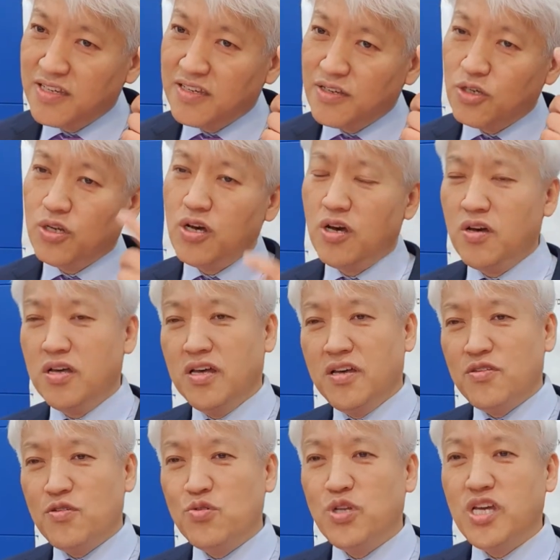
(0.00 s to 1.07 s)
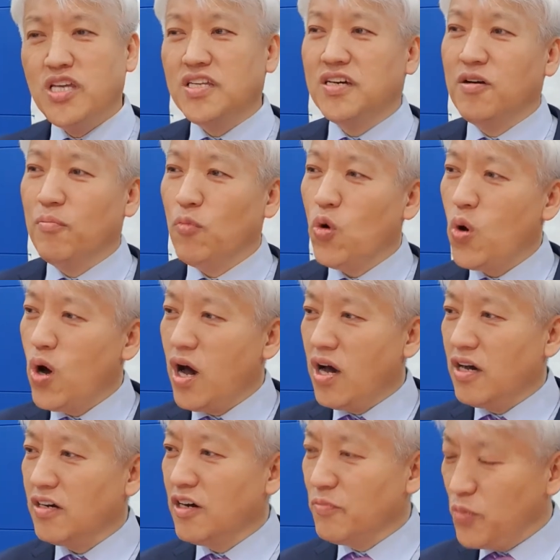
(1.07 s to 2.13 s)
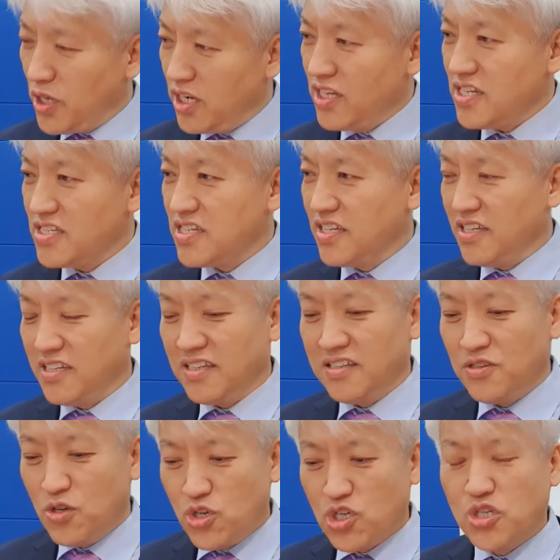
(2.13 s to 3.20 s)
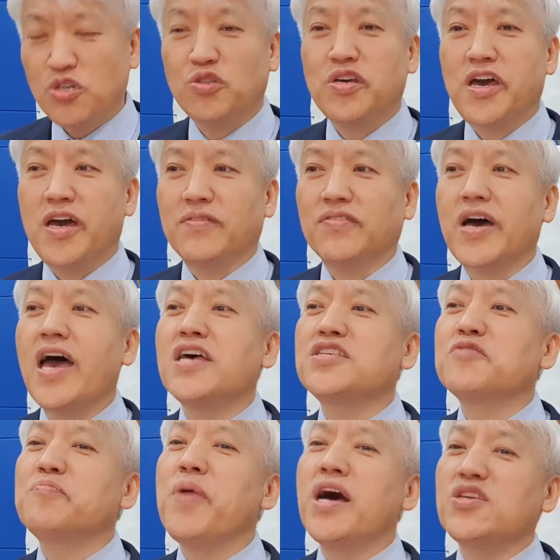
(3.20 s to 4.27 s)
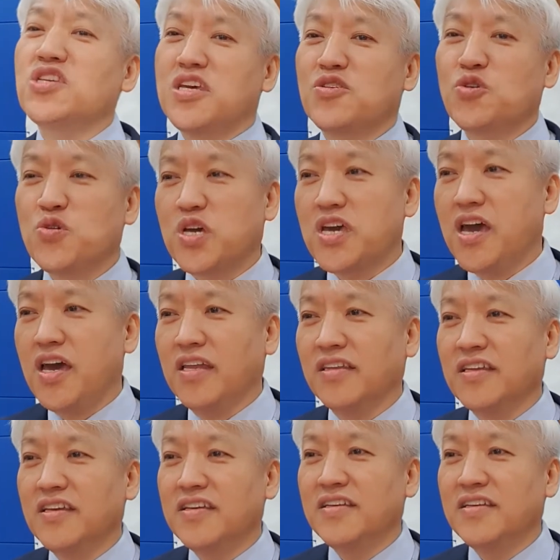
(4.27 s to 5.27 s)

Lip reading: You know, you need more ability. You should have as much as you can.